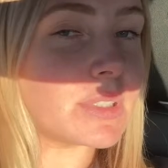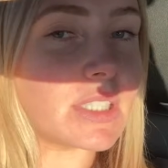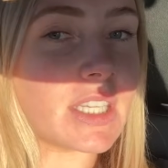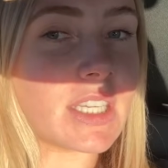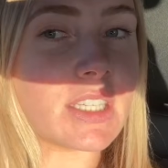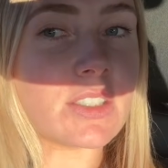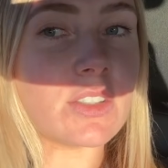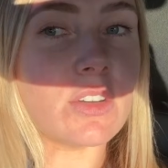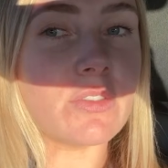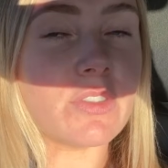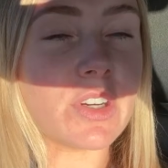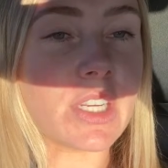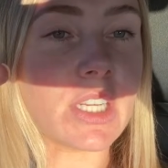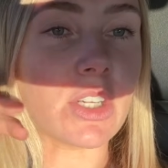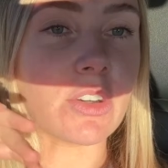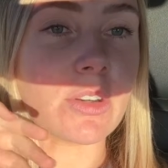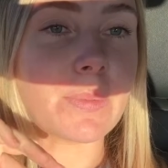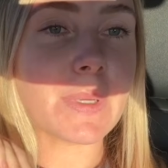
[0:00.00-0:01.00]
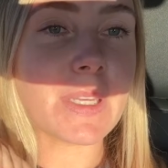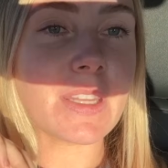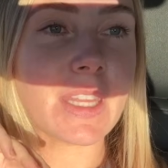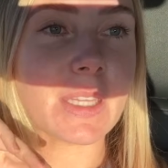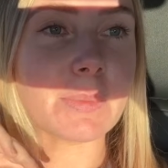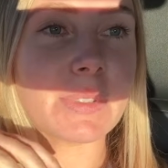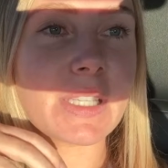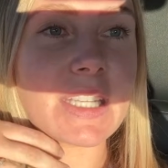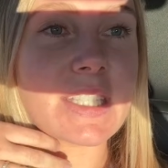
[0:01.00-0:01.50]
they're not very grippy. They're
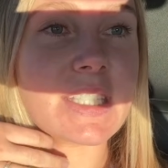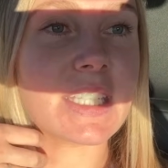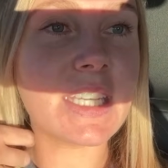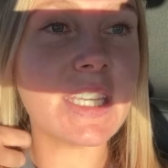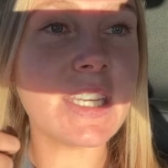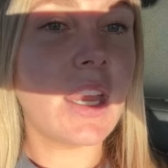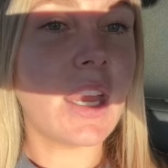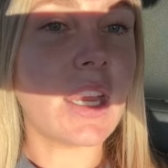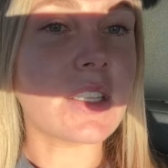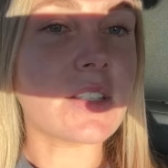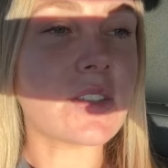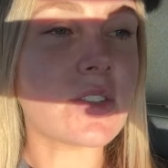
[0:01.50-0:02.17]
like plasticky. And